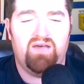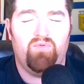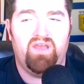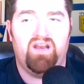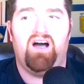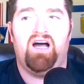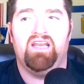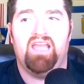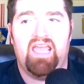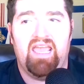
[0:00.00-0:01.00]
went
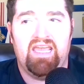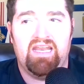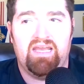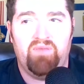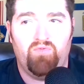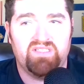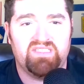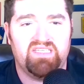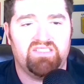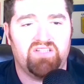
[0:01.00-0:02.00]
on, and
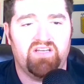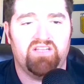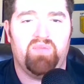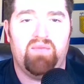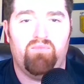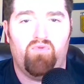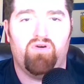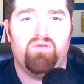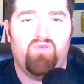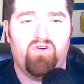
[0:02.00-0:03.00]
whiskey started to play
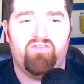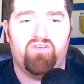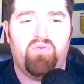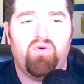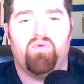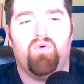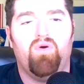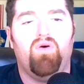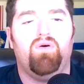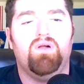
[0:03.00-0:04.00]
more and more of an
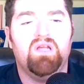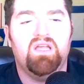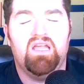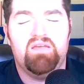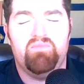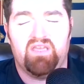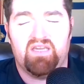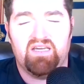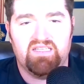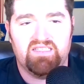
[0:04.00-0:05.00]
important role
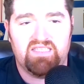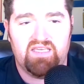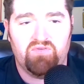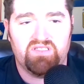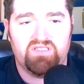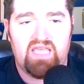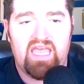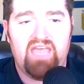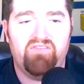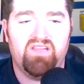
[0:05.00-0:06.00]
because it
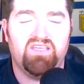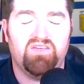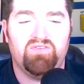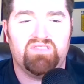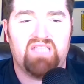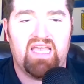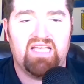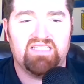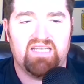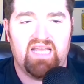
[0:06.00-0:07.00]
was heavily used
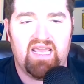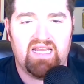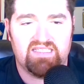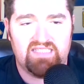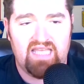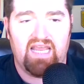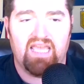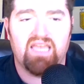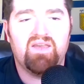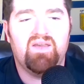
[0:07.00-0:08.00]
as an
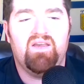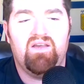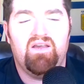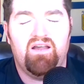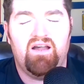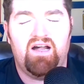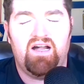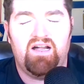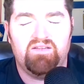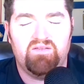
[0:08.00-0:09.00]
anesthetic.
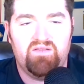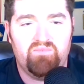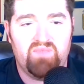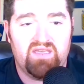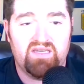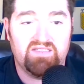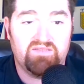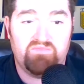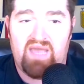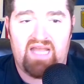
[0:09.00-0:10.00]

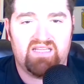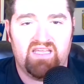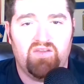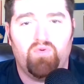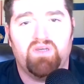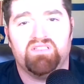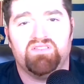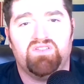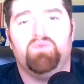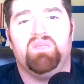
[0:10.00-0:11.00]
Because back then there
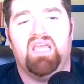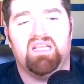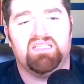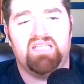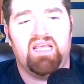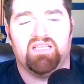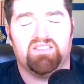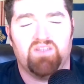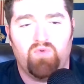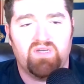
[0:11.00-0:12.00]
wasn't too many
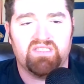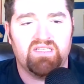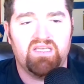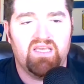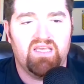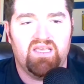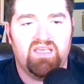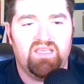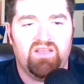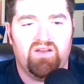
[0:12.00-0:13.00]
anesthetics. There wasn't,
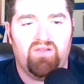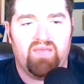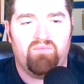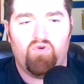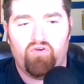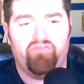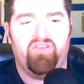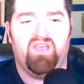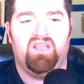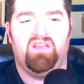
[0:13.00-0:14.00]
like
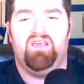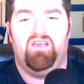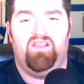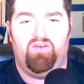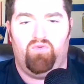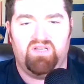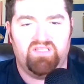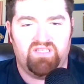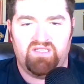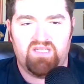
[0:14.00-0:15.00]
morphine. There
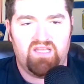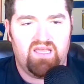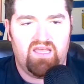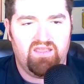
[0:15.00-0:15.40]
wasn't,